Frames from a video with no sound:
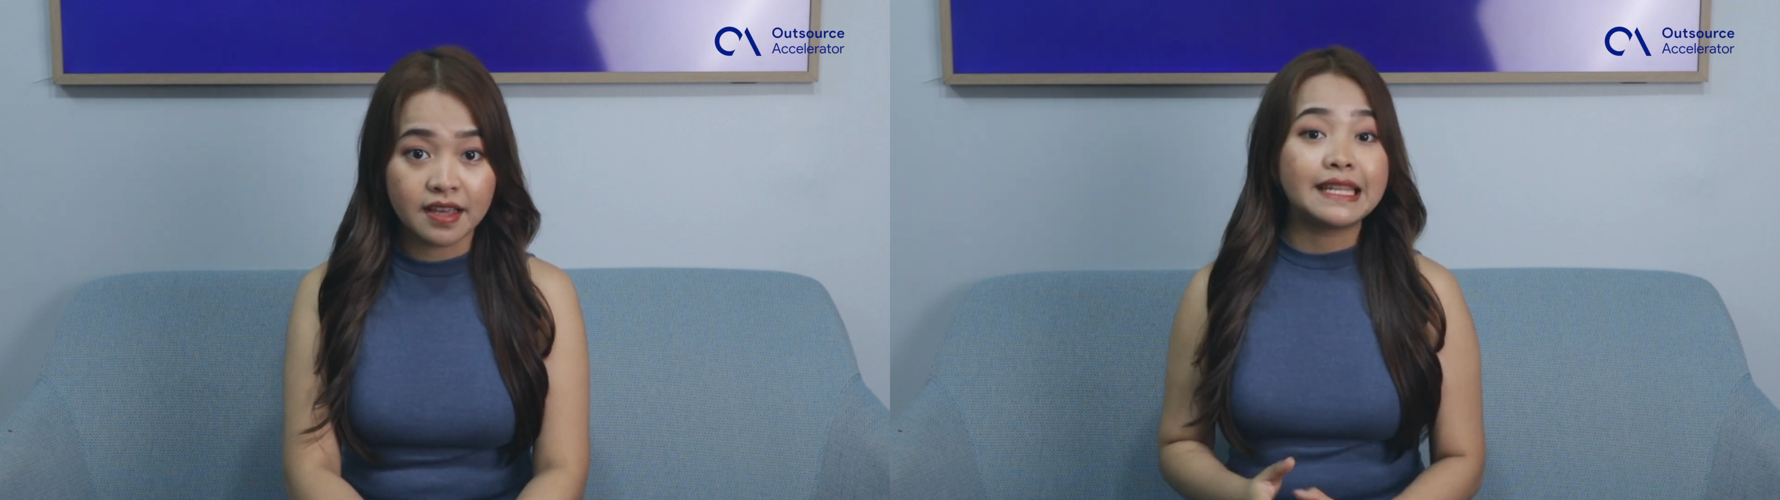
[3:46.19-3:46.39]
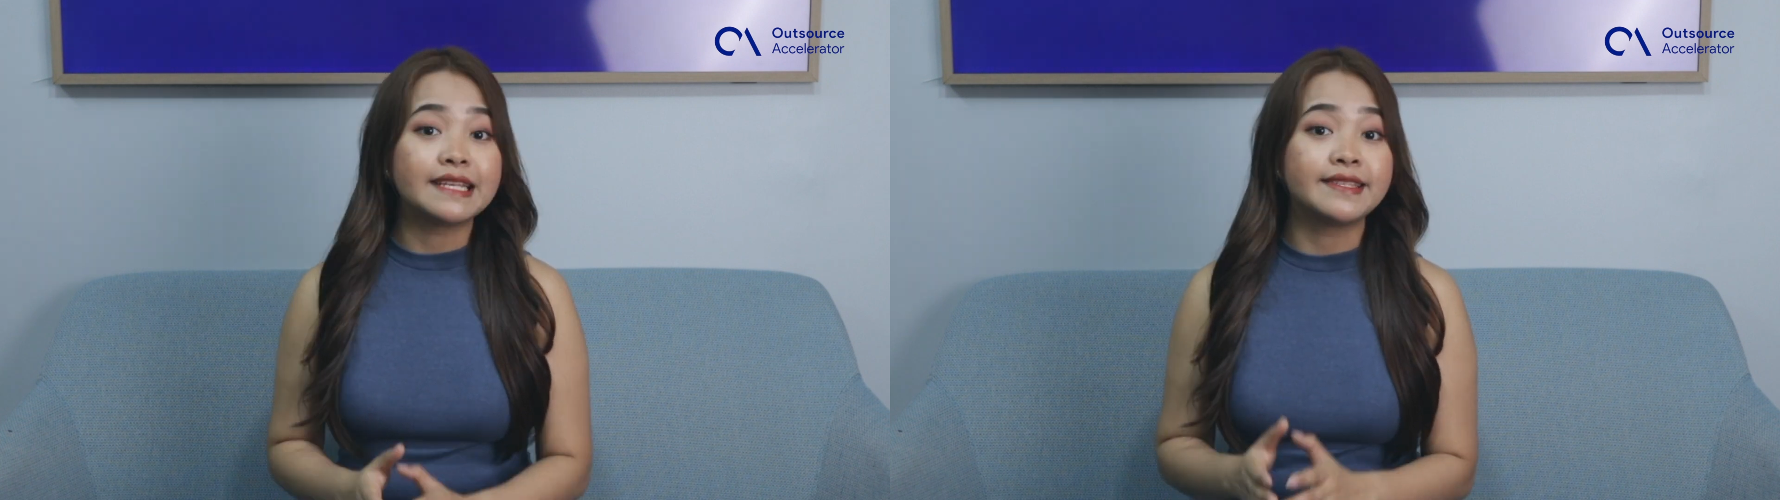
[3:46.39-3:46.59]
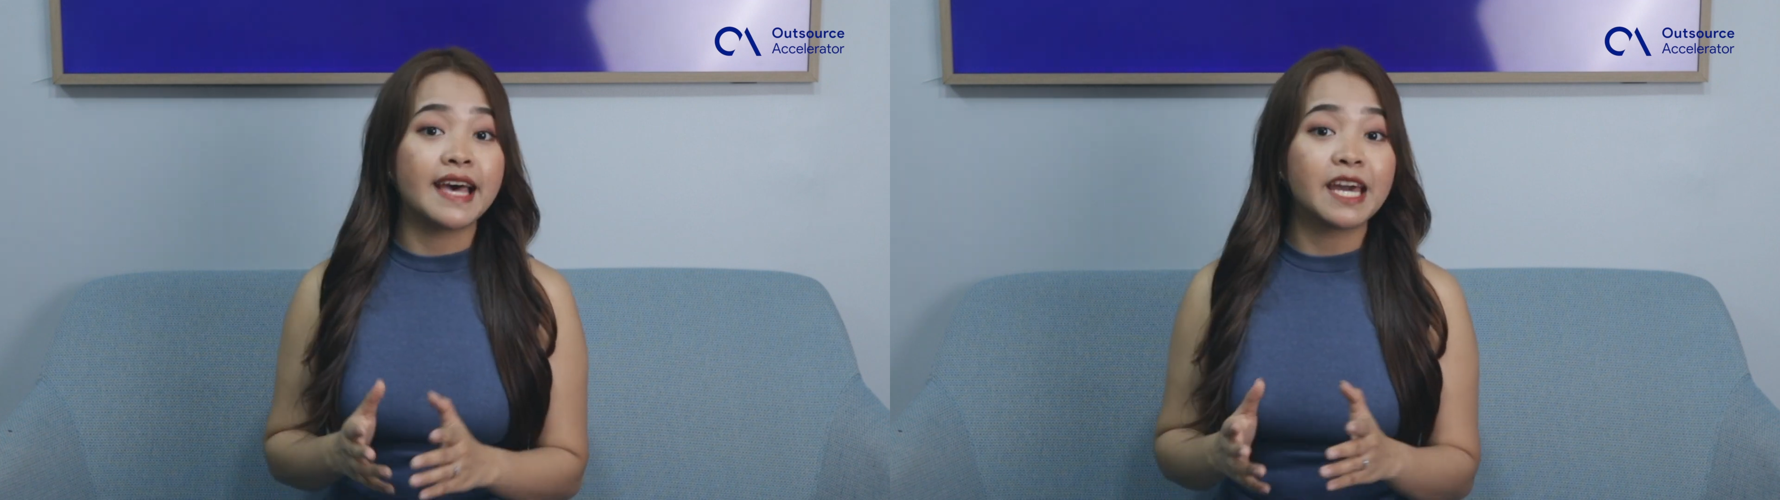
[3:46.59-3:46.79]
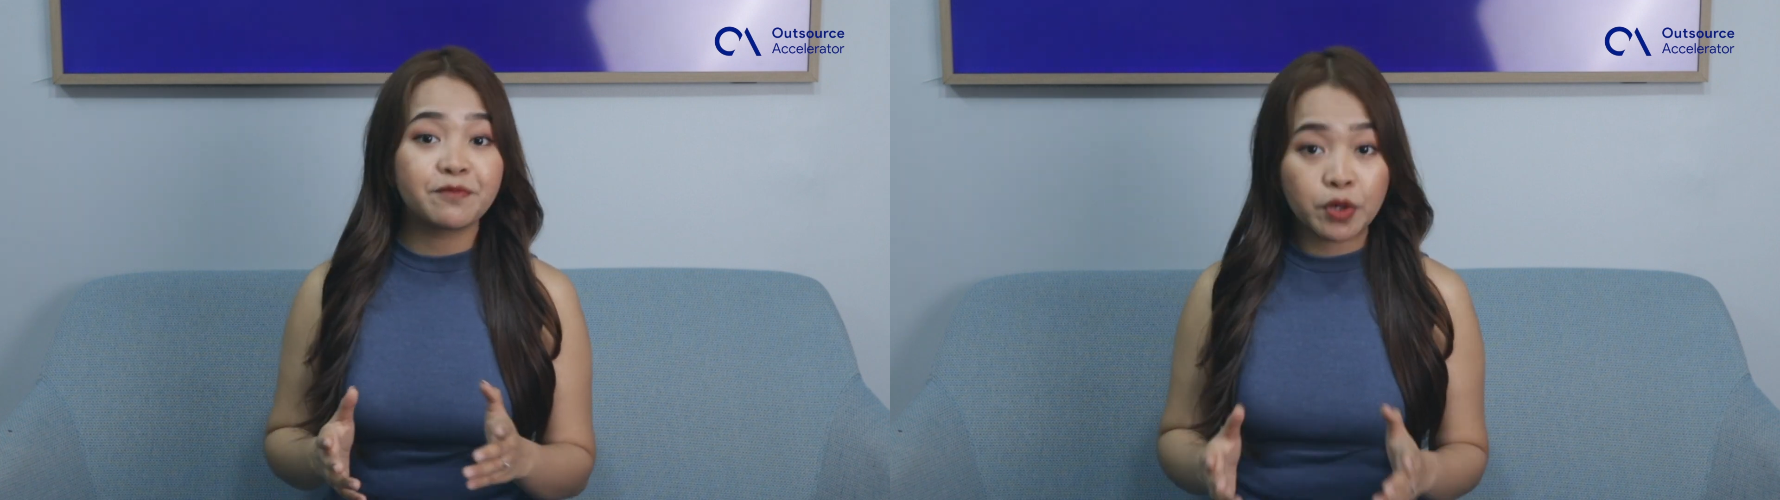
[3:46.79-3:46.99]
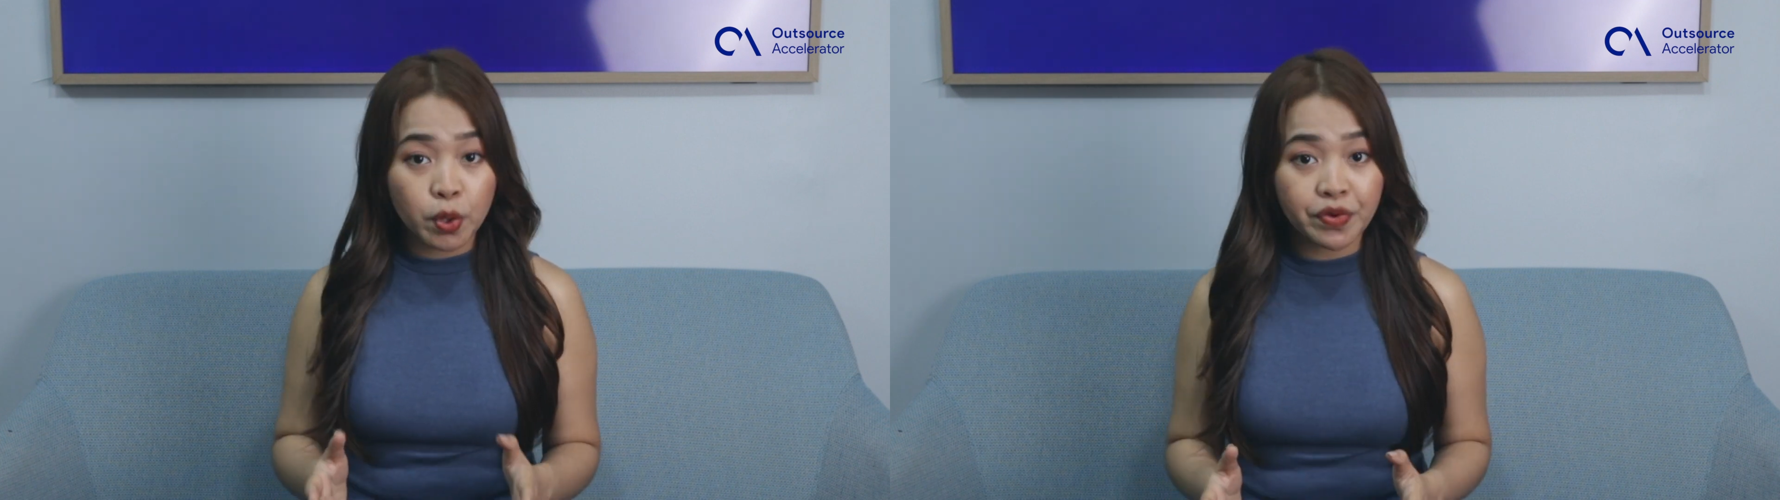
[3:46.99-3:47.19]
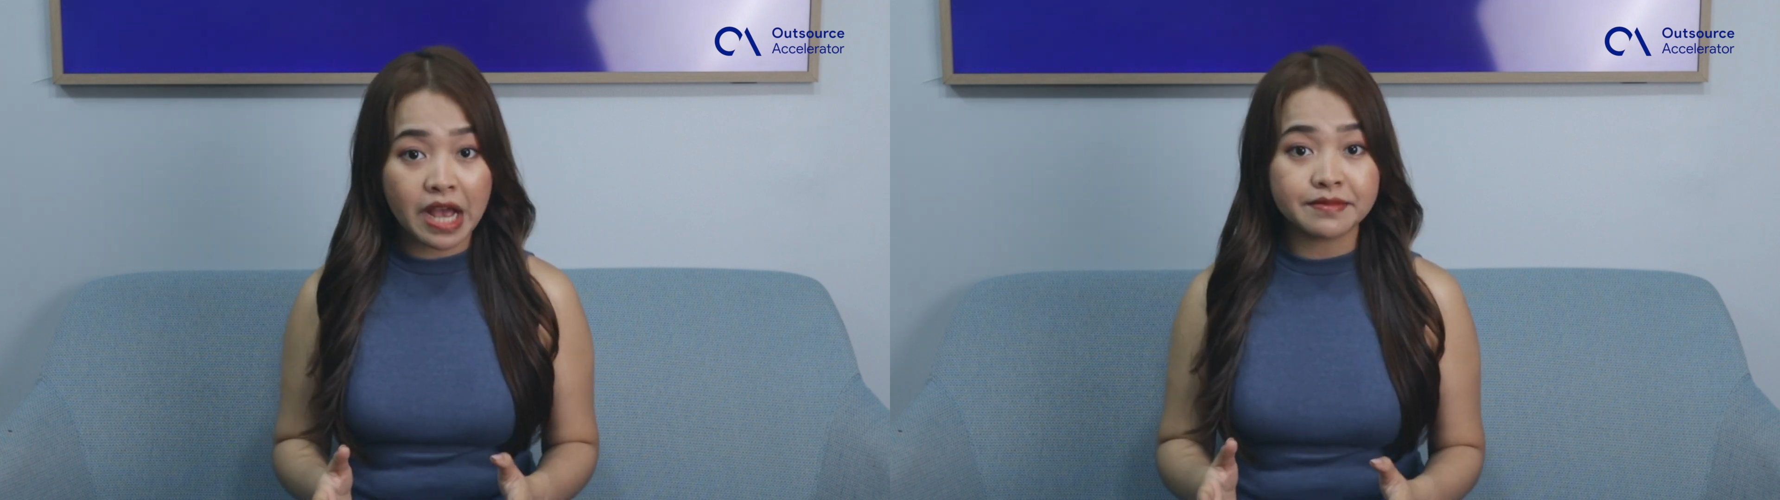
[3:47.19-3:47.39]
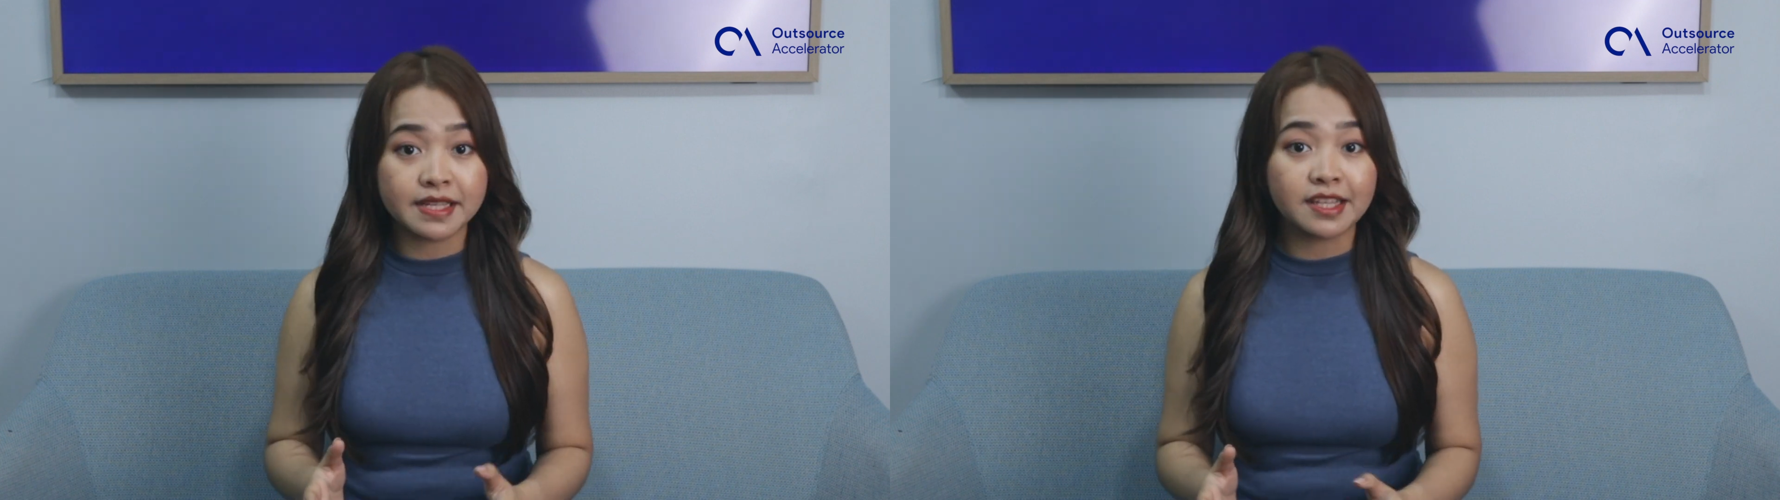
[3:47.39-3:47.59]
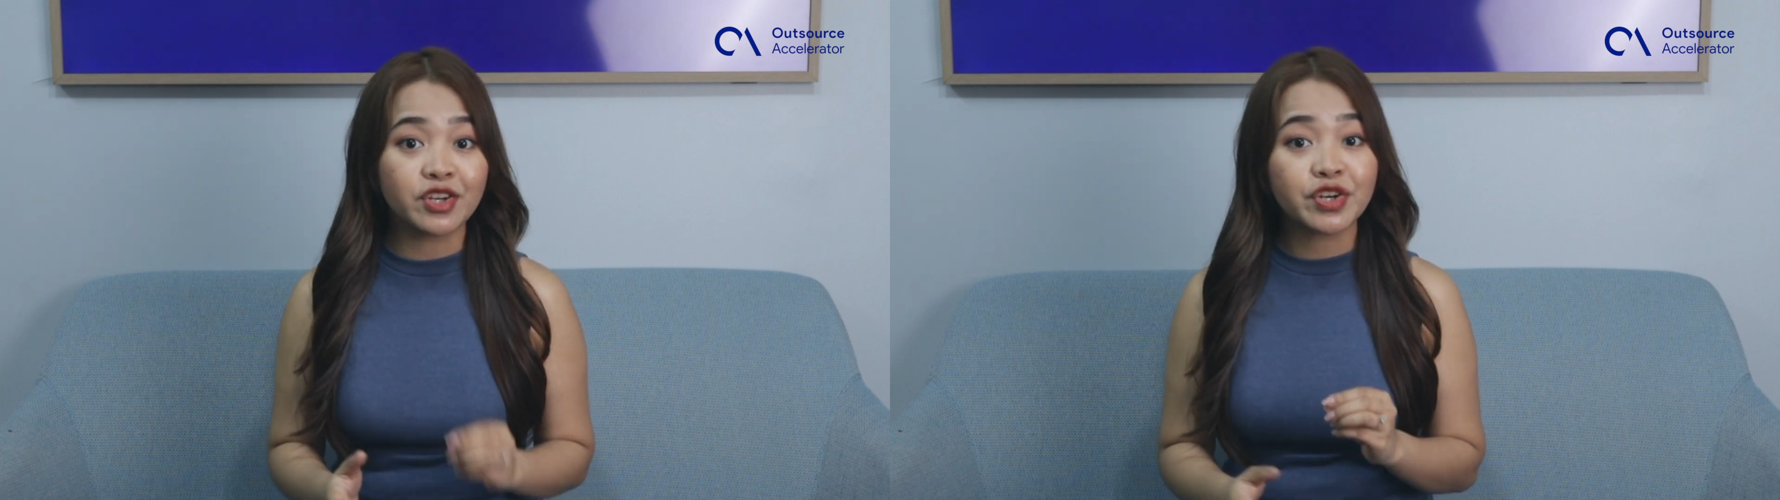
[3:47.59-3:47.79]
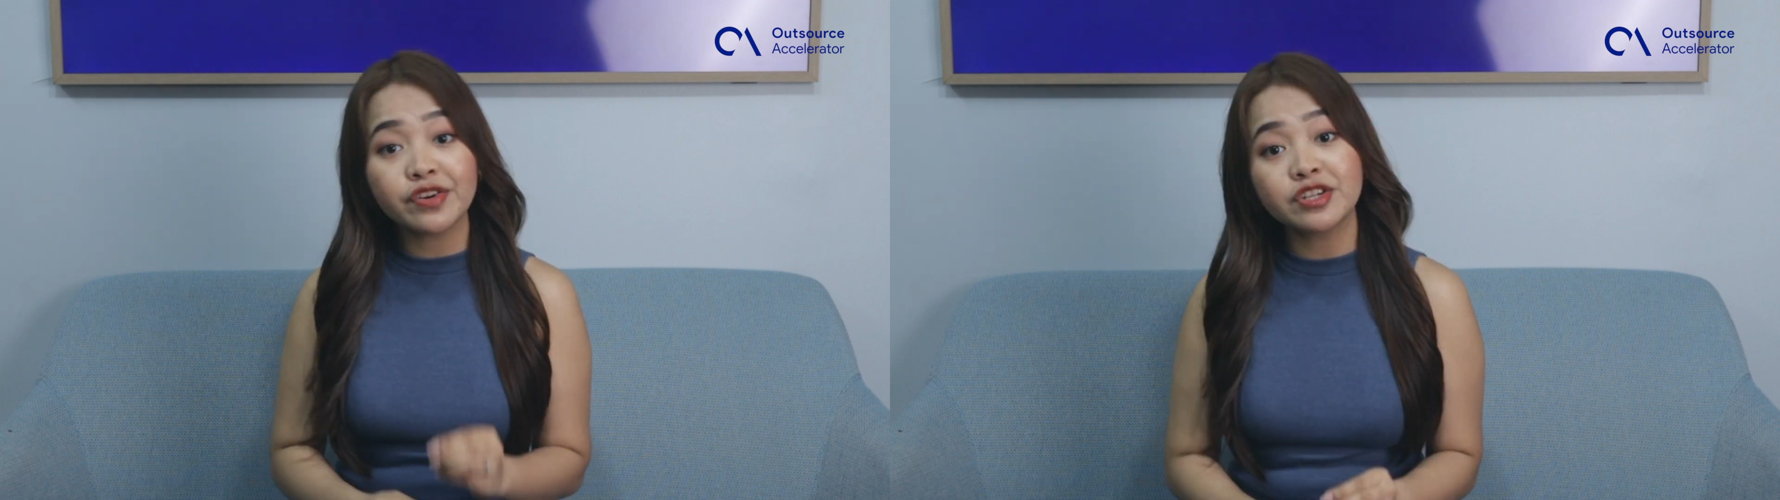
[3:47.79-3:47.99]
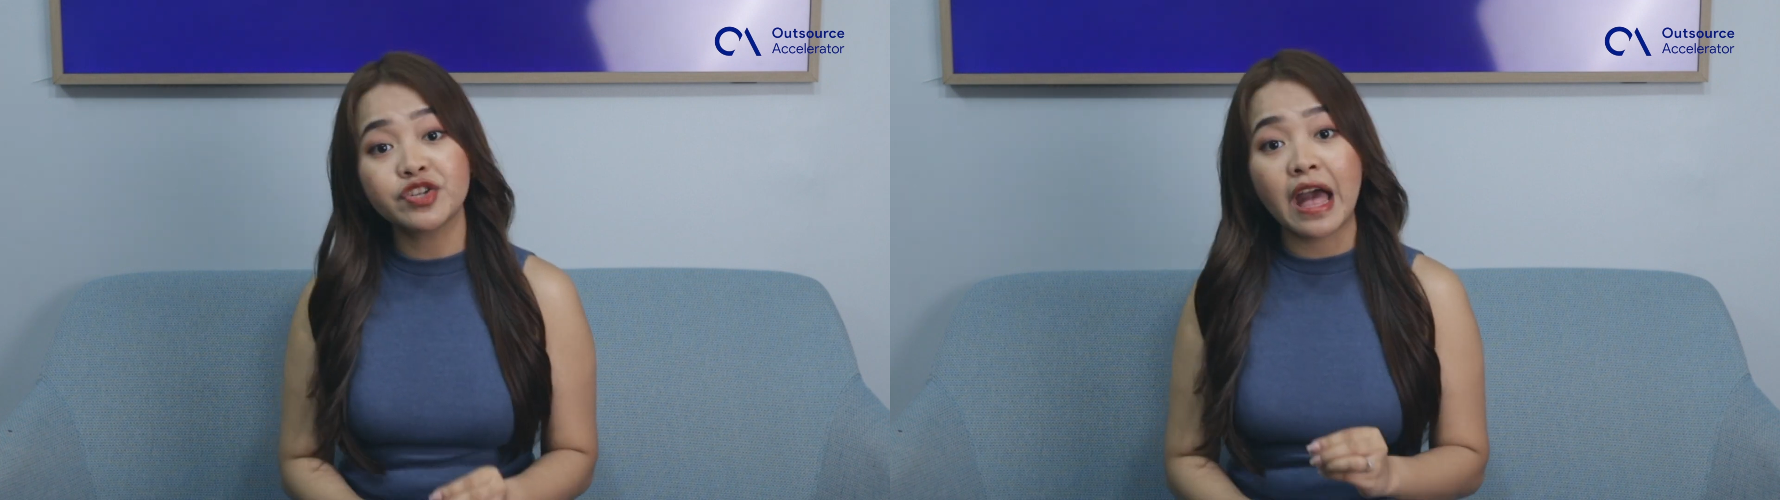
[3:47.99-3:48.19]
Design programs that encourage